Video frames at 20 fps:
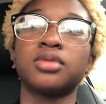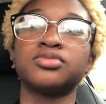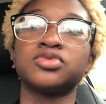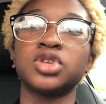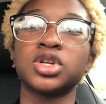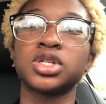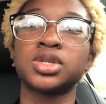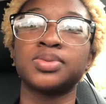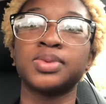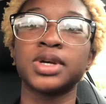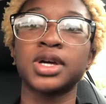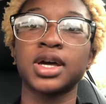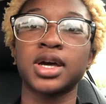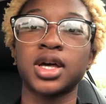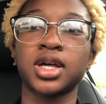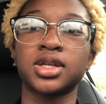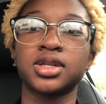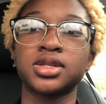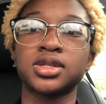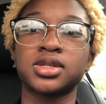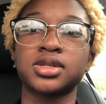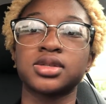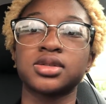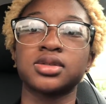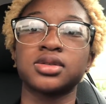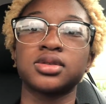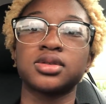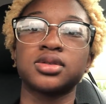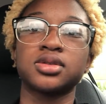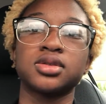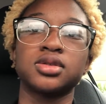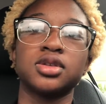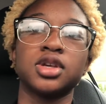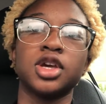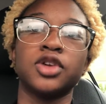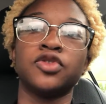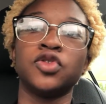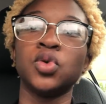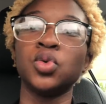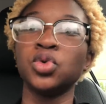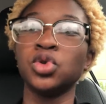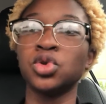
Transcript: Just because if you